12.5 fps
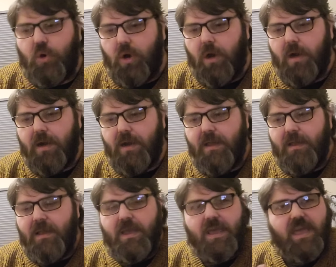Or
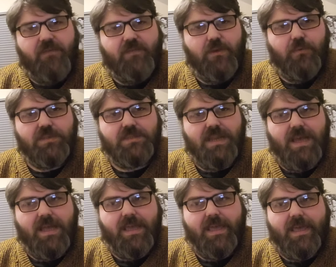if it was
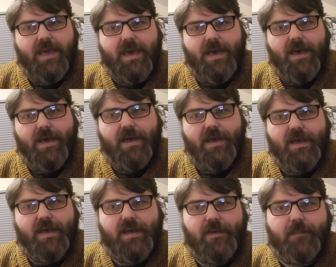like
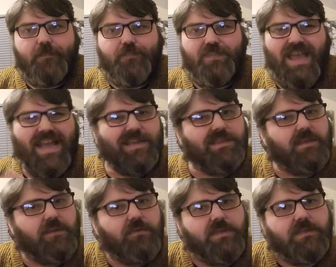
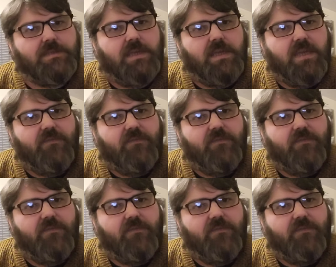Agatha Christie,